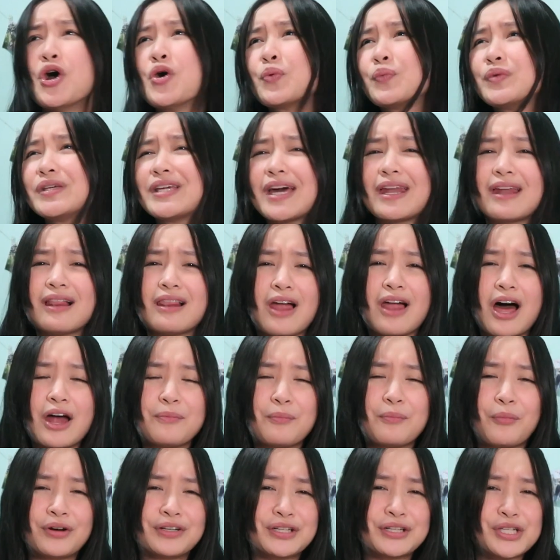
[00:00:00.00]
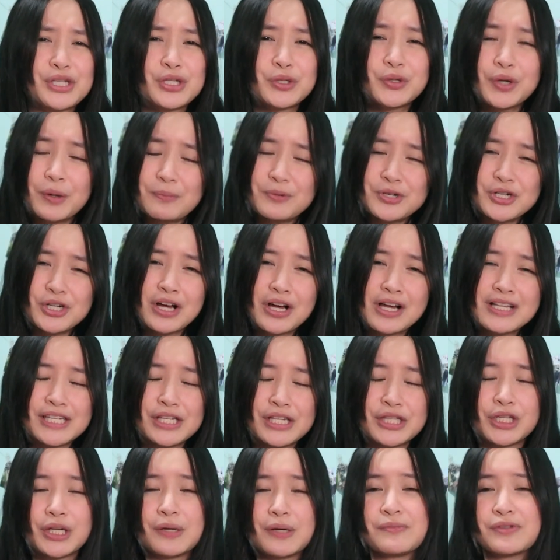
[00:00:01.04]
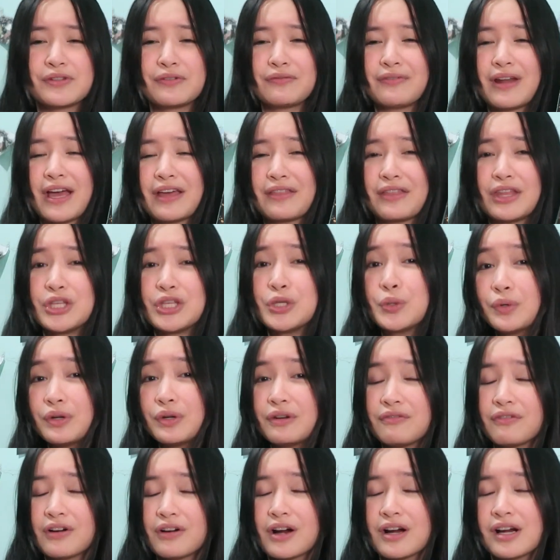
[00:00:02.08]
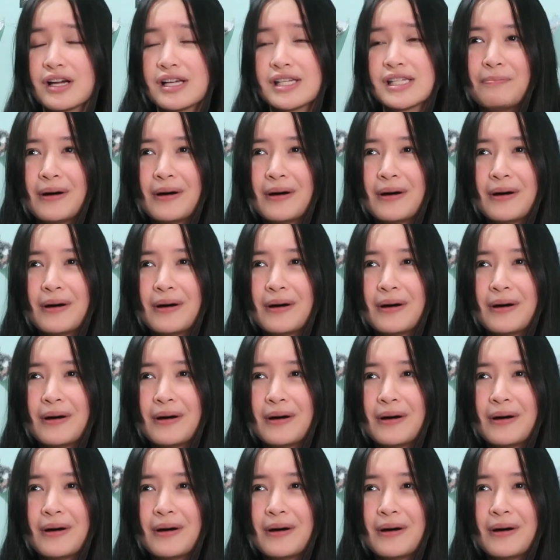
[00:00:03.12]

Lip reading: we get a lot more descriptions in terms of like the universe,